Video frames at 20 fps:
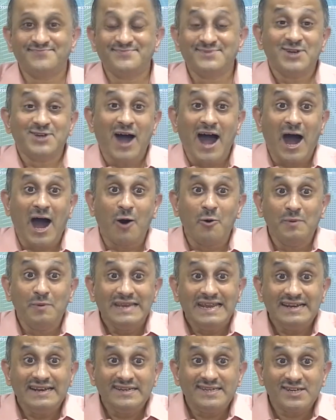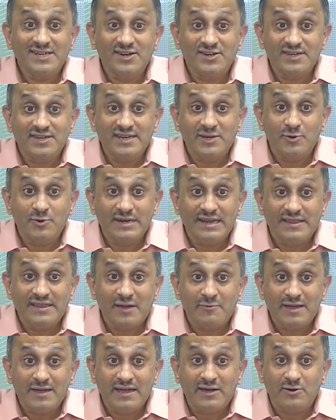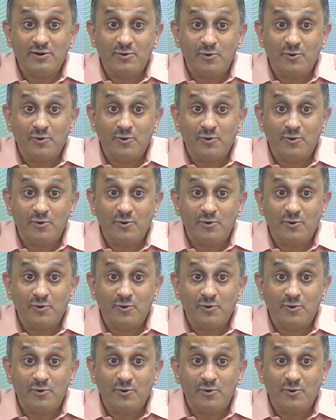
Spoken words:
So, how many discontinuities are we